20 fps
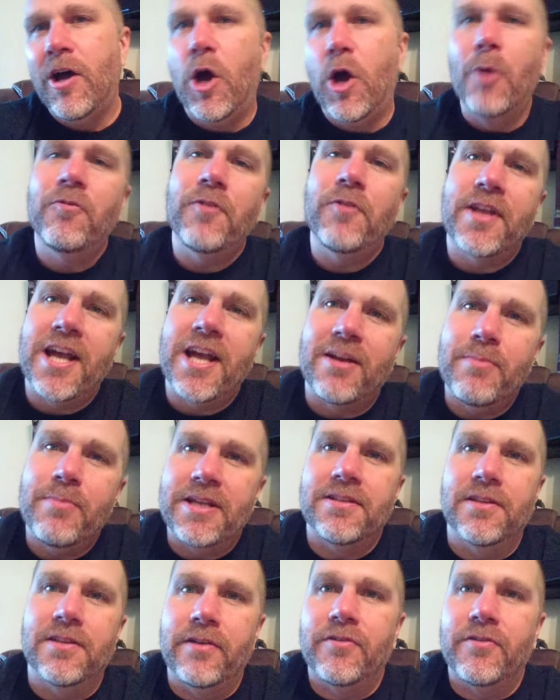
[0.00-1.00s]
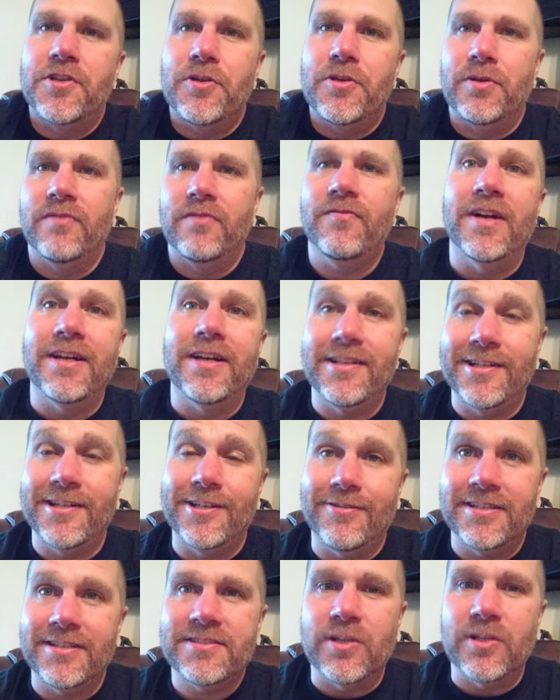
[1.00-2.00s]
hopefully kind of being delivered to you in a fun and
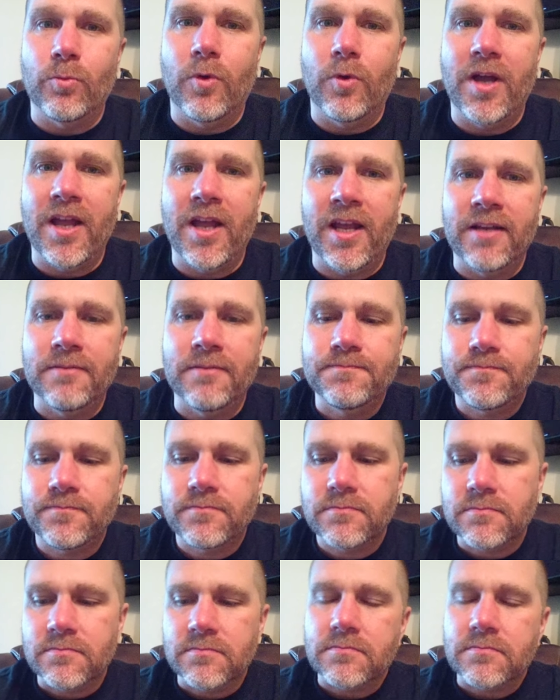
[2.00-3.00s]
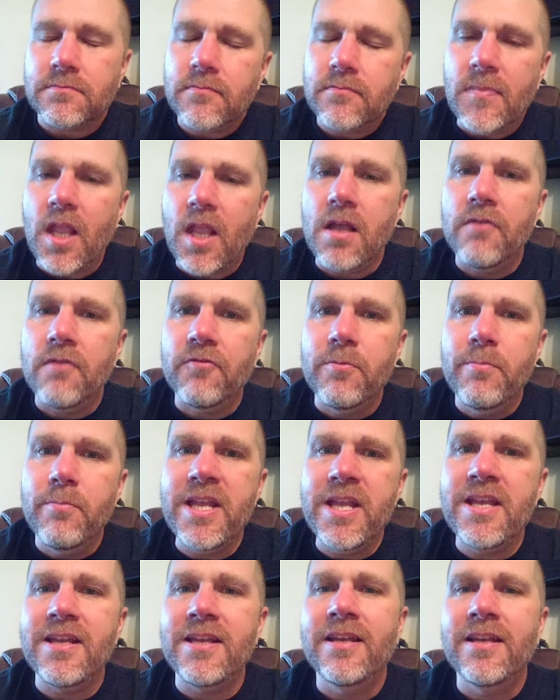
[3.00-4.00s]
interesting way. For
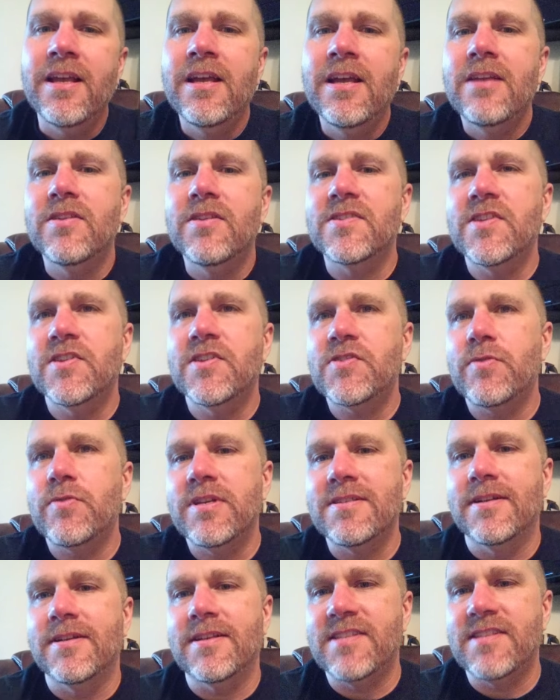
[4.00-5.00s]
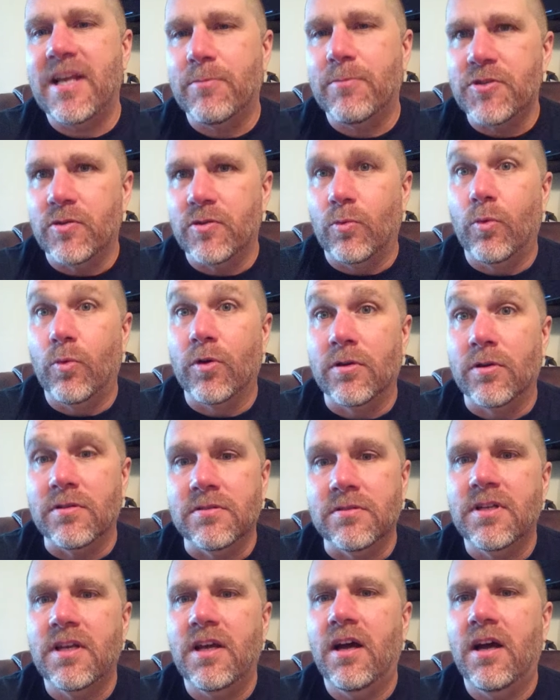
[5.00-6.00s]
me, this history is an example to the
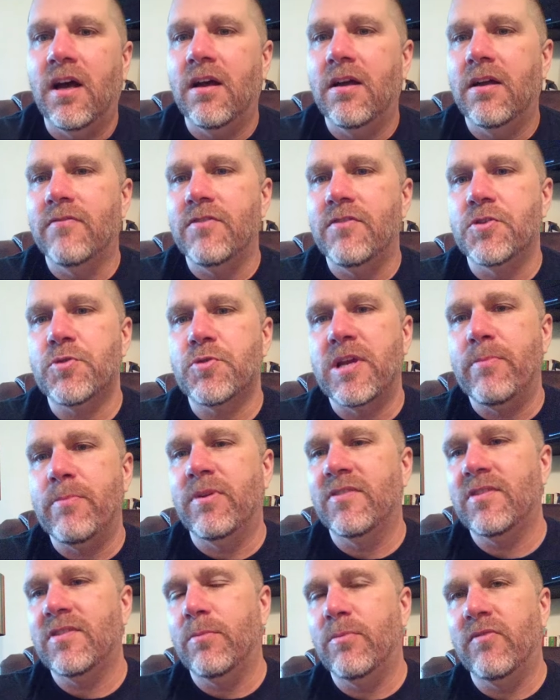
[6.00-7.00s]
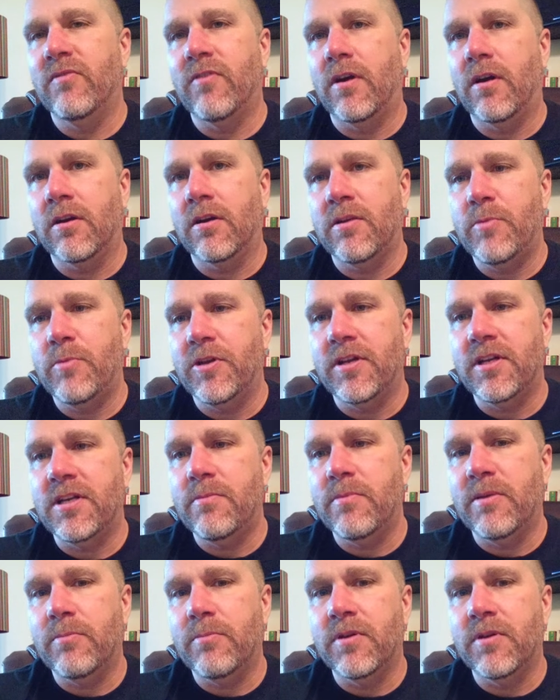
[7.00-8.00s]
world of the treatment of some of our community
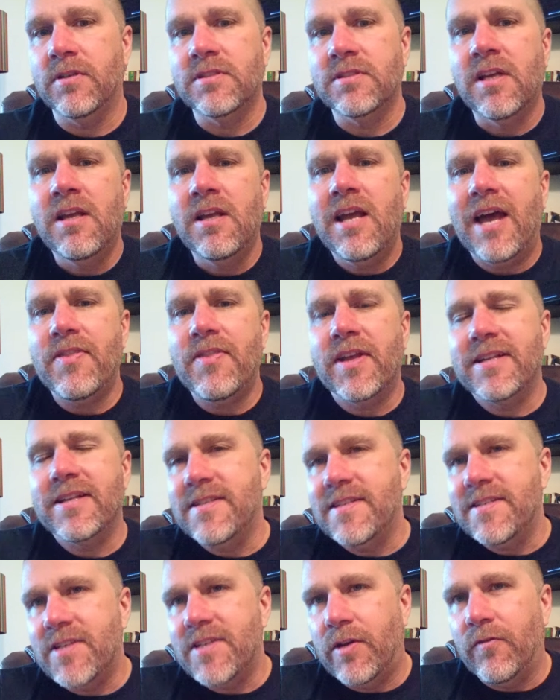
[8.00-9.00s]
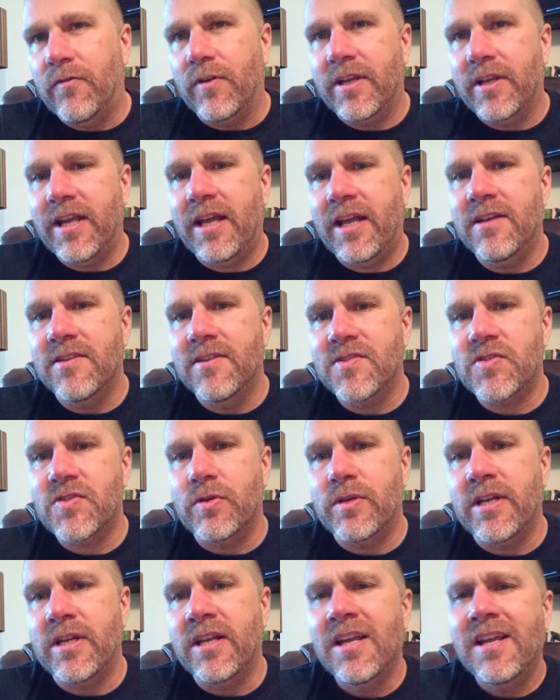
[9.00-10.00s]
members. I think it's easy to forget
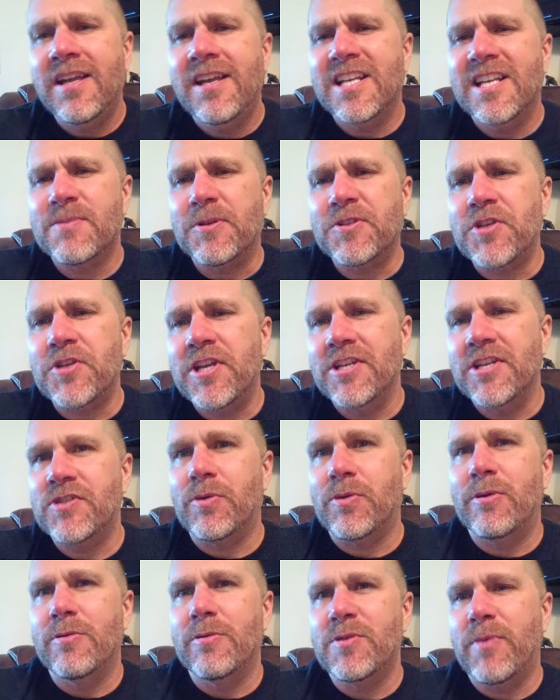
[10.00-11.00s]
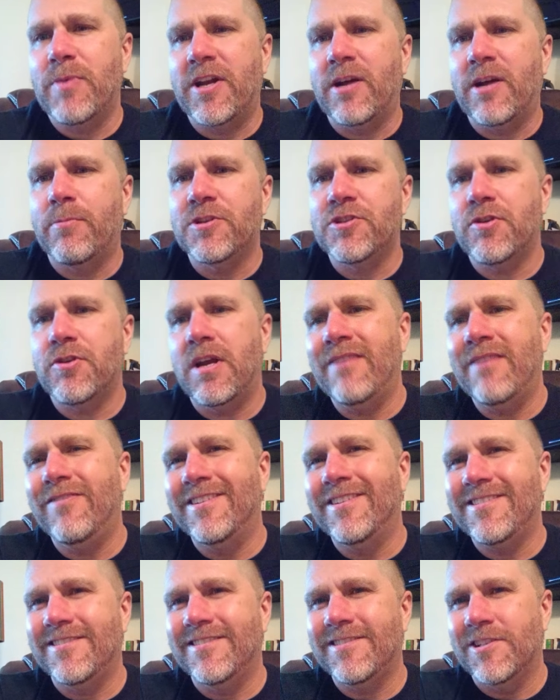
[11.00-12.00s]
history, especially history which may not portray
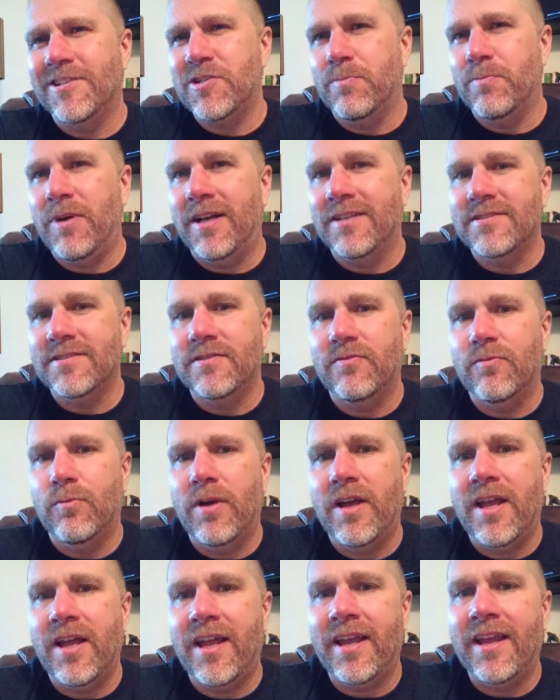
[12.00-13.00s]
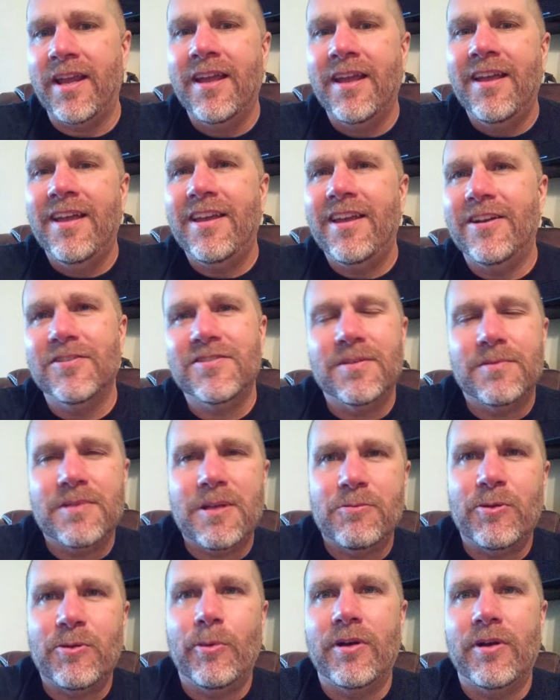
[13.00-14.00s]
events in such a positive way. You know,
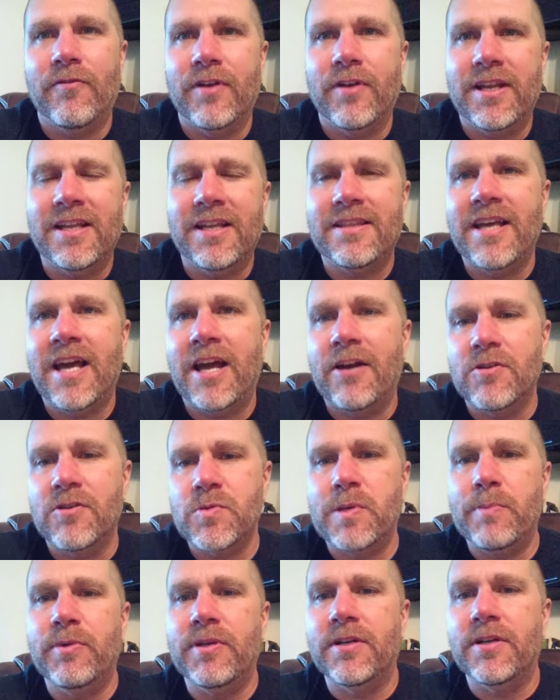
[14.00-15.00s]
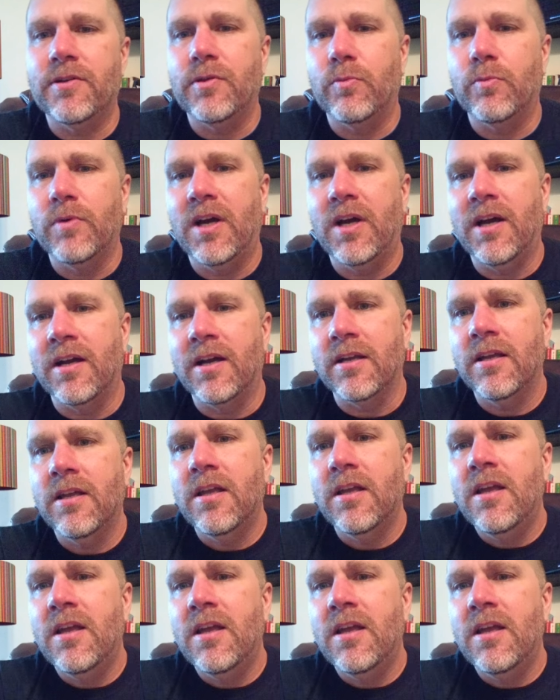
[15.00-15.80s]
sometimes we want to forget that or sweep it under the rug,